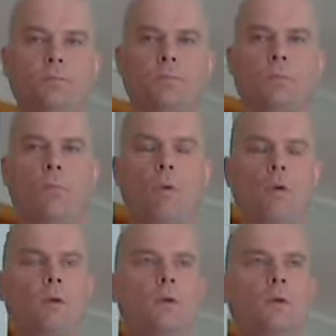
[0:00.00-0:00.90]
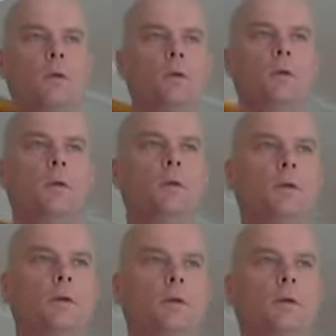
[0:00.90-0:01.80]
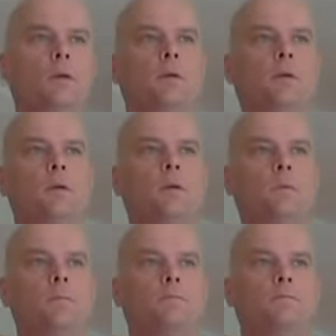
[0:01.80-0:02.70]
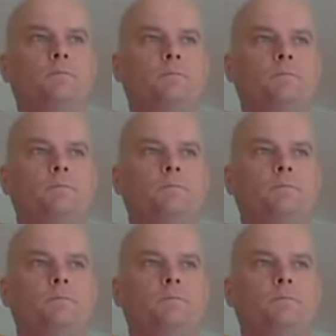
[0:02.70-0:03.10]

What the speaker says: Nobody speaks.